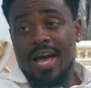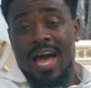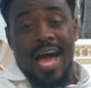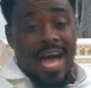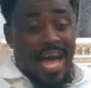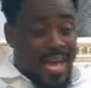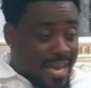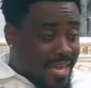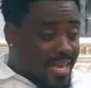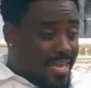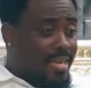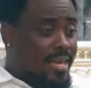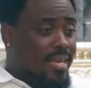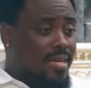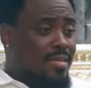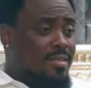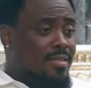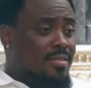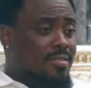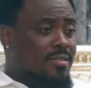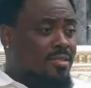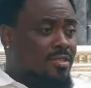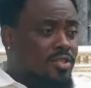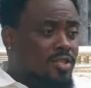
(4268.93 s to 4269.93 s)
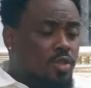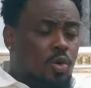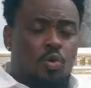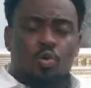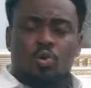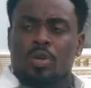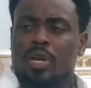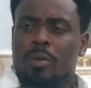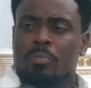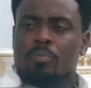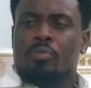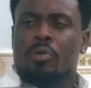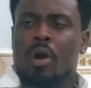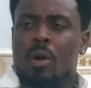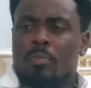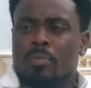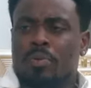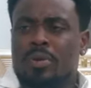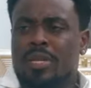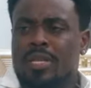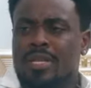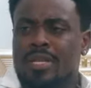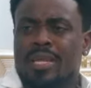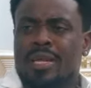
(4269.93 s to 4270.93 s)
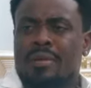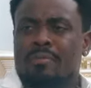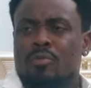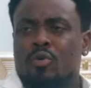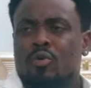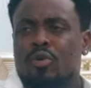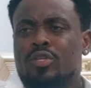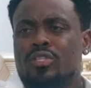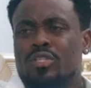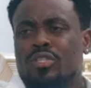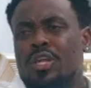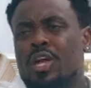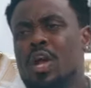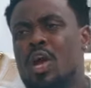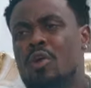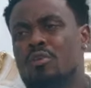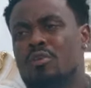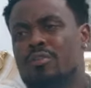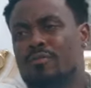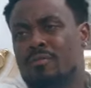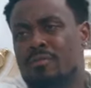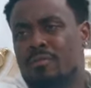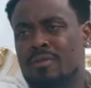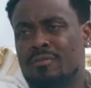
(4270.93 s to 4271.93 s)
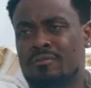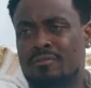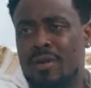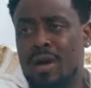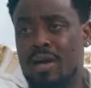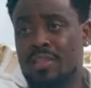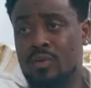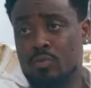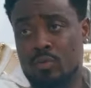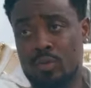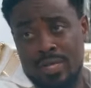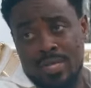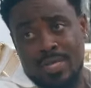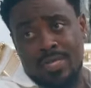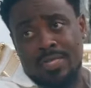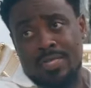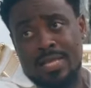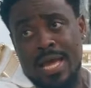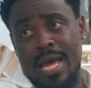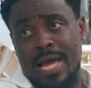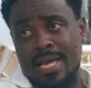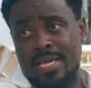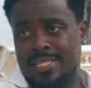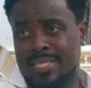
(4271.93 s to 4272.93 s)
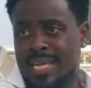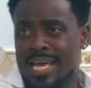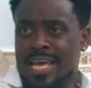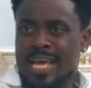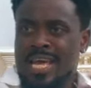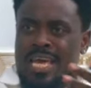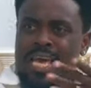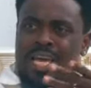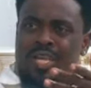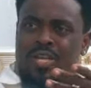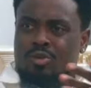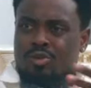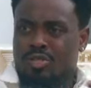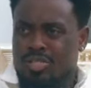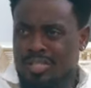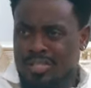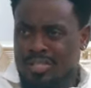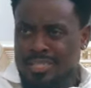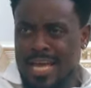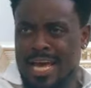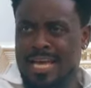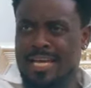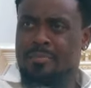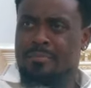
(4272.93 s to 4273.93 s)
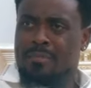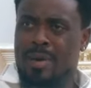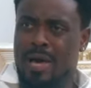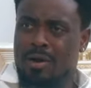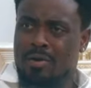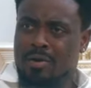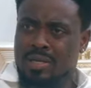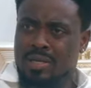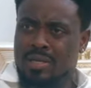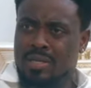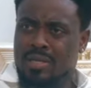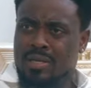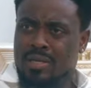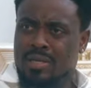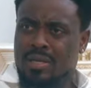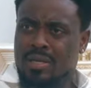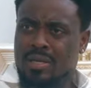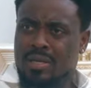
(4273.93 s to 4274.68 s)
I sold a property that I'm going to inherit from my father when he dies, and you're sad about it?